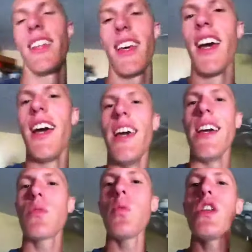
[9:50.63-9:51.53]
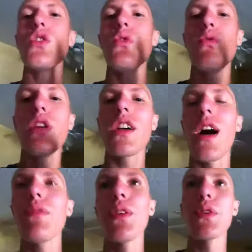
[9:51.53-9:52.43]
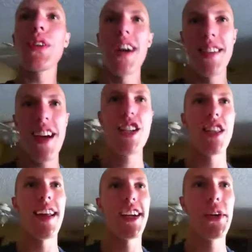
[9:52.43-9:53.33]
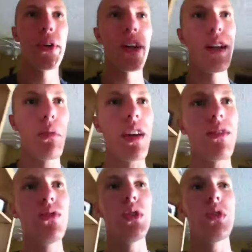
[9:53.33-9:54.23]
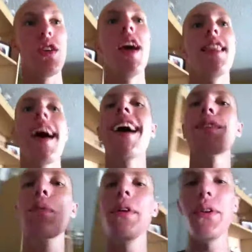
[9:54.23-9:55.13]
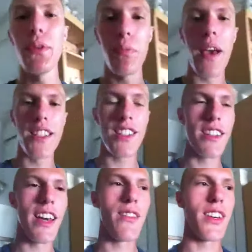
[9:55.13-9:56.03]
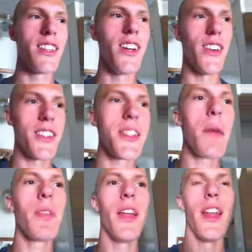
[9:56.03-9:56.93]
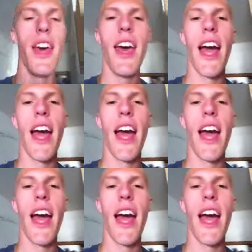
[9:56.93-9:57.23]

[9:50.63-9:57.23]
Like, it's once you come to the realization that you're going to be confused, that's when you basically have accepted it,